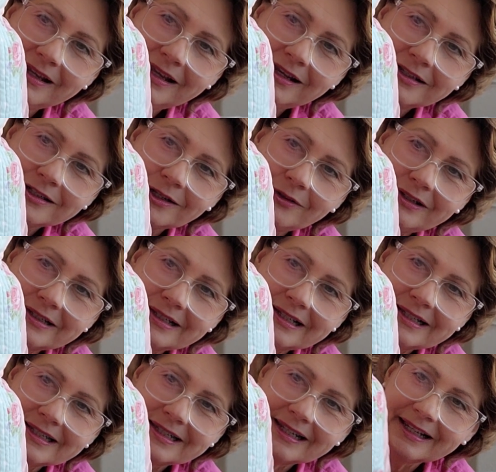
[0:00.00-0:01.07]
So this
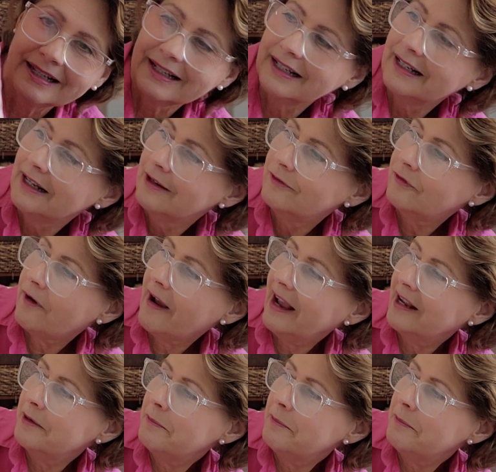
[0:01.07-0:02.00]
is the frying